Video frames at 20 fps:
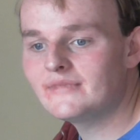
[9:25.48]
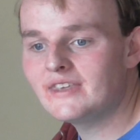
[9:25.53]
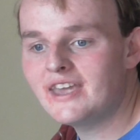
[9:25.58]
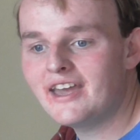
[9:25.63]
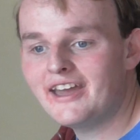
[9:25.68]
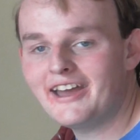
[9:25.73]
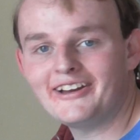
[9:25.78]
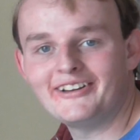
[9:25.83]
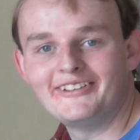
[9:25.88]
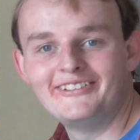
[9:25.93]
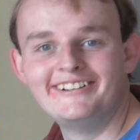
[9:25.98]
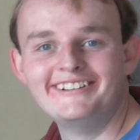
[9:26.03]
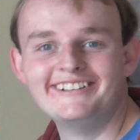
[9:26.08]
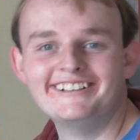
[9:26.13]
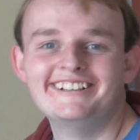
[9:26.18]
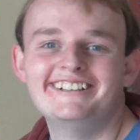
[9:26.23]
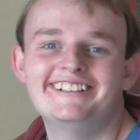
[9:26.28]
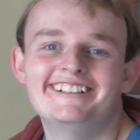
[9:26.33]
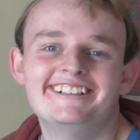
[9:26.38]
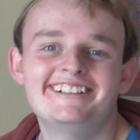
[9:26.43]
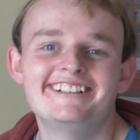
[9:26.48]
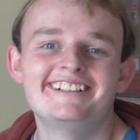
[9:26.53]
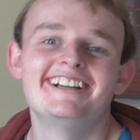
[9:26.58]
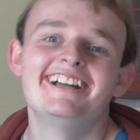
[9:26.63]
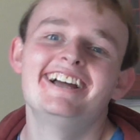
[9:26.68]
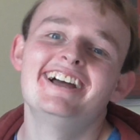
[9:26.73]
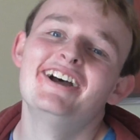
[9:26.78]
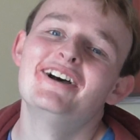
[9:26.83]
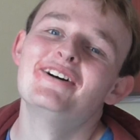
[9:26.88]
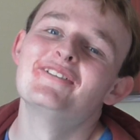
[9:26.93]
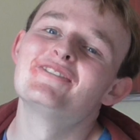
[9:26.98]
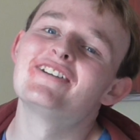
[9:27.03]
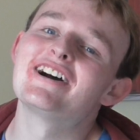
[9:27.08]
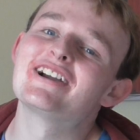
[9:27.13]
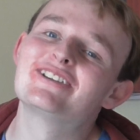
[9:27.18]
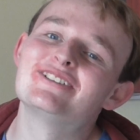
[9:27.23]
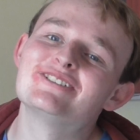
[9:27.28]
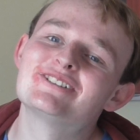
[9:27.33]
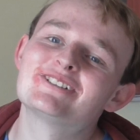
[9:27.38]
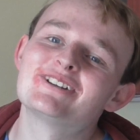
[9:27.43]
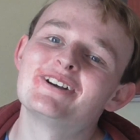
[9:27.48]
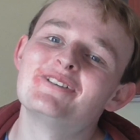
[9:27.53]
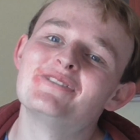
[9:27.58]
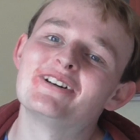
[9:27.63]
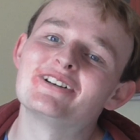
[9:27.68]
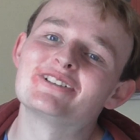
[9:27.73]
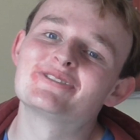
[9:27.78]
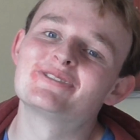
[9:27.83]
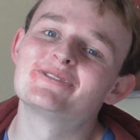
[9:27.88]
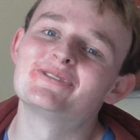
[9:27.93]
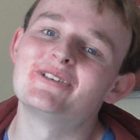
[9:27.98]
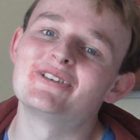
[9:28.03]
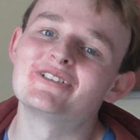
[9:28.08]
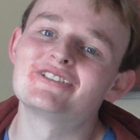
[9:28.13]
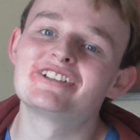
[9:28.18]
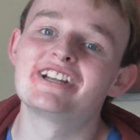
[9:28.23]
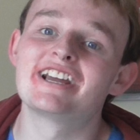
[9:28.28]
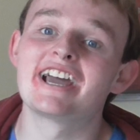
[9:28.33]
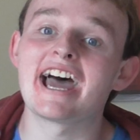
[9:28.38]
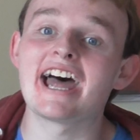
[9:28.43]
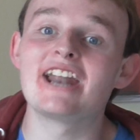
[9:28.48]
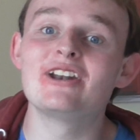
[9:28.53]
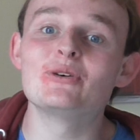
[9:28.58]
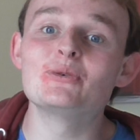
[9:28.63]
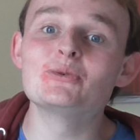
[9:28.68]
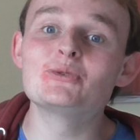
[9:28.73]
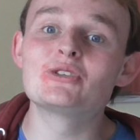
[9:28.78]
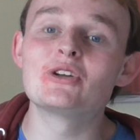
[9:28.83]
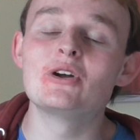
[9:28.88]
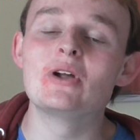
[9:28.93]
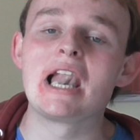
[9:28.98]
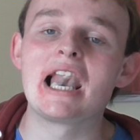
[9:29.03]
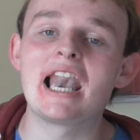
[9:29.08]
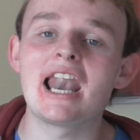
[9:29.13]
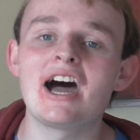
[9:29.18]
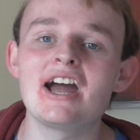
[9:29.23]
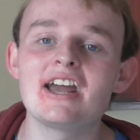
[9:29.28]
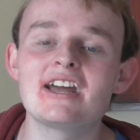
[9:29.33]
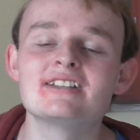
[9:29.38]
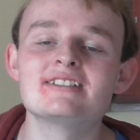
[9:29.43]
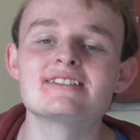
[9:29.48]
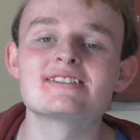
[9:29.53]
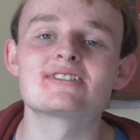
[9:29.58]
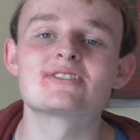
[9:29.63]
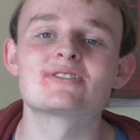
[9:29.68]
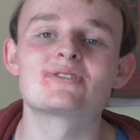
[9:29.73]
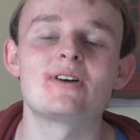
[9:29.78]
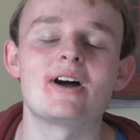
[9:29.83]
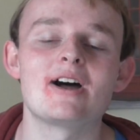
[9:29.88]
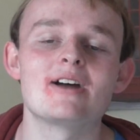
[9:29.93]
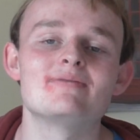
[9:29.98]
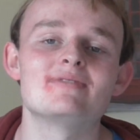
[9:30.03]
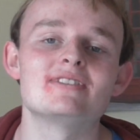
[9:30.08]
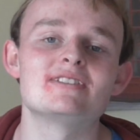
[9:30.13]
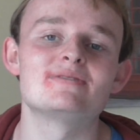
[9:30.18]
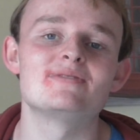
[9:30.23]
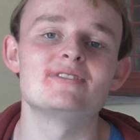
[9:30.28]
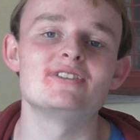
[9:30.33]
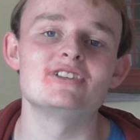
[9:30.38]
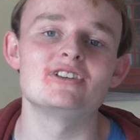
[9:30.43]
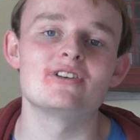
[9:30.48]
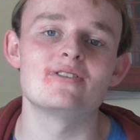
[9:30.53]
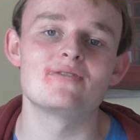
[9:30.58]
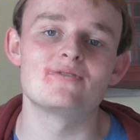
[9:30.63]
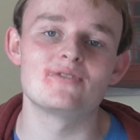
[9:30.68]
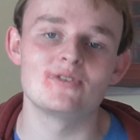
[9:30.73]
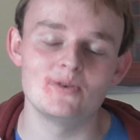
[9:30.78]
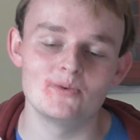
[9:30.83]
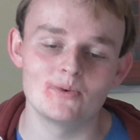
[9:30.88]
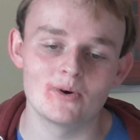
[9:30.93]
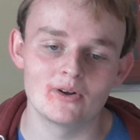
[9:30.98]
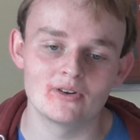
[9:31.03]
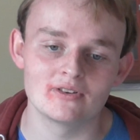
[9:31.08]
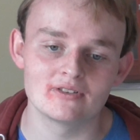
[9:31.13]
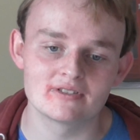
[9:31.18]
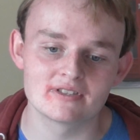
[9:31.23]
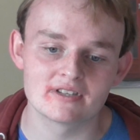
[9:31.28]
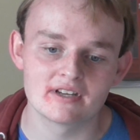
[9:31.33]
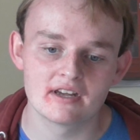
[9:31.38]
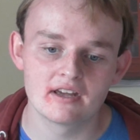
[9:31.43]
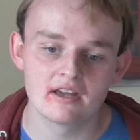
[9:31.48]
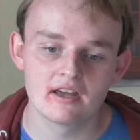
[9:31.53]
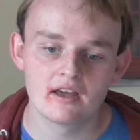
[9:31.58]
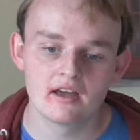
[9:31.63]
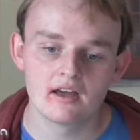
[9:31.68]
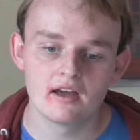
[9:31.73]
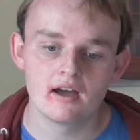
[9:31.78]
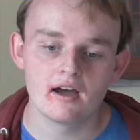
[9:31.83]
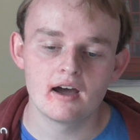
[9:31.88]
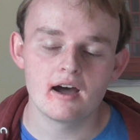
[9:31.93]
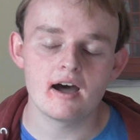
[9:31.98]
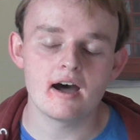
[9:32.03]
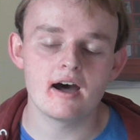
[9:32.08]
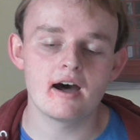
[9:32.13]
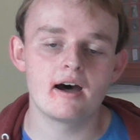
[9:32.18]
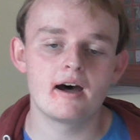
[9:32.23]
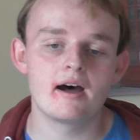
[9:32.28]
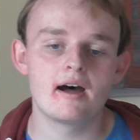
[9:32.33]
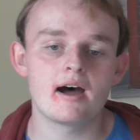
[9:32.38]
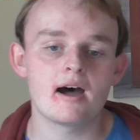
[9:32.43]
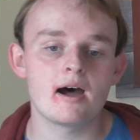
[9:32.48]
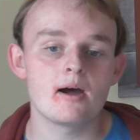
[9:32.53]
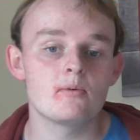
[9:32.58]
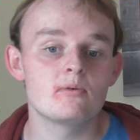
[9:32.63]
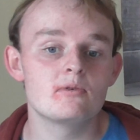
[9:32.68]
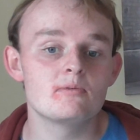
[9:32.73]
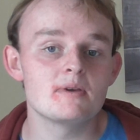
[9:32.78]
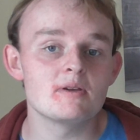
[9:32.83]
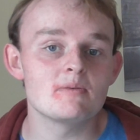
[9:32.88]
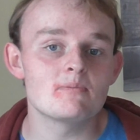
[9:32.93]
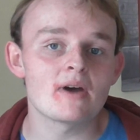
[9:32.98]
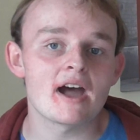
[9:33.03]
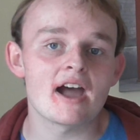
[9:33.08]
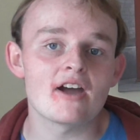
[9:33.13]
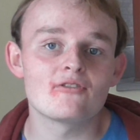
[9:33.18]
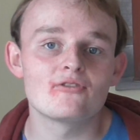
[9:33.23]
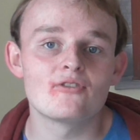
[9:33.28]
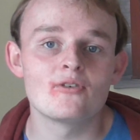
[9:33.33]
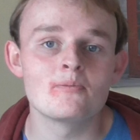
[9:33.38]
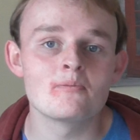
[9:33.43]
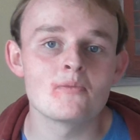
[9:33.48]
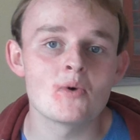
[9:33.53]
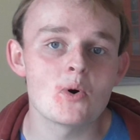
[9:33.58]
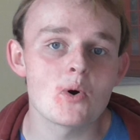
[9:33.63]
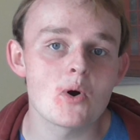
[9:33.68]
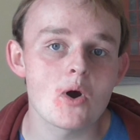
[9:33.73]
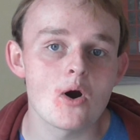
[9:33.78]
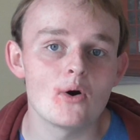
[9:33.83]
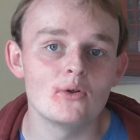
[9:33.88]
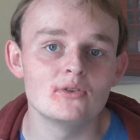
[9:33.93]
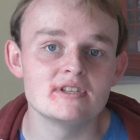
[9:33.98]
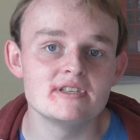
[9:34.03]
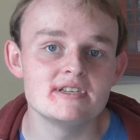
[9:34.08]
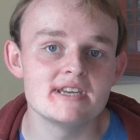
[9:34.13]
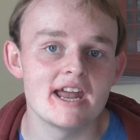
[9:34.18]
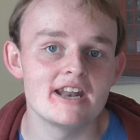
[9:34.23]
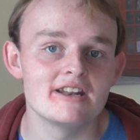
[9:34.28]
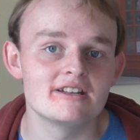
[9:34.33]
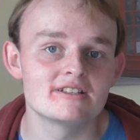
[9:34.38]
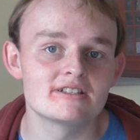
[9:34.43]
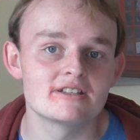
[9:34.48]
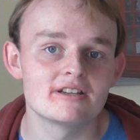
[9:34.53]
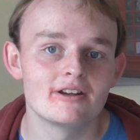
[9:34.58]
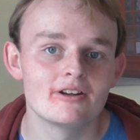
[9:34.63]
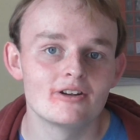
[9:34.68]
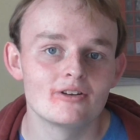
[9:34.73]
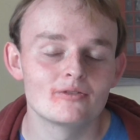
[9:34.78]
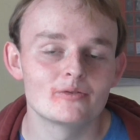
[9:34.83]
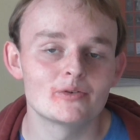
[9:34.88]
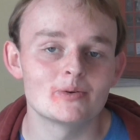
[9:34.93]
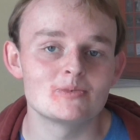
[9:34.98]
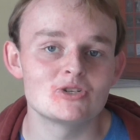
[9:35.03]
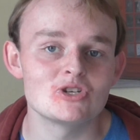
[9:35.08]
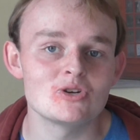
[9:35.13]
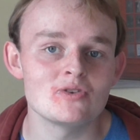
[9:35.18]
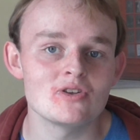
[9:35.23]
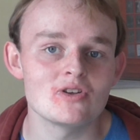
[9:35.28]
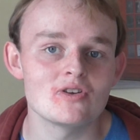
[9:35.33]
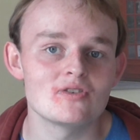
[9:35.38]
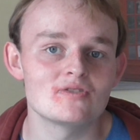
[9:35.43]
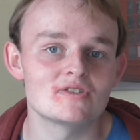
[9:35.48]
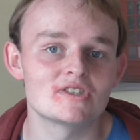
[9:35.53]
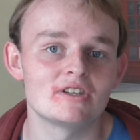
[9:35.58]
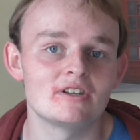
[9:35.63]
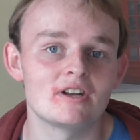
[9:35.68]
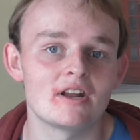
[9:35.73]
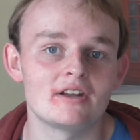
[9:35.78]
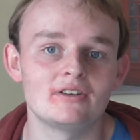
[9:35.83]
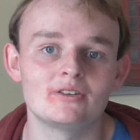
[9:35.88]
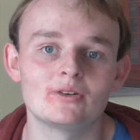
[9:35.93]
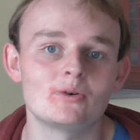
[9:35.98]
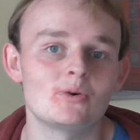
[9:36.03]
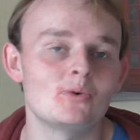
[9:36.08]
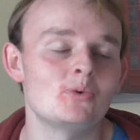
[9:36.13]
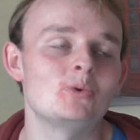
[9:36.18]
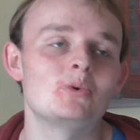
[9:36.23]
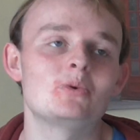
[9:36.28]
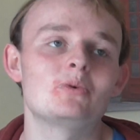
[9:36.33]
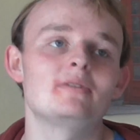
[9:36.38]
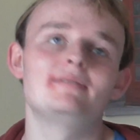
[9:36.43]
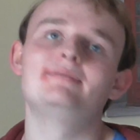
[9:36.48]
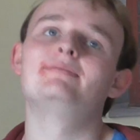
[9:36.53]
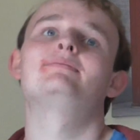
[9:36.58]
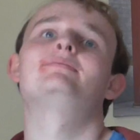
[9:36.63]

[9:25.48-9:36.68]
Yeah, thank you so much for watching, and also like and subscribe this video if you want. I will be back for more content from Junior Eurovision and all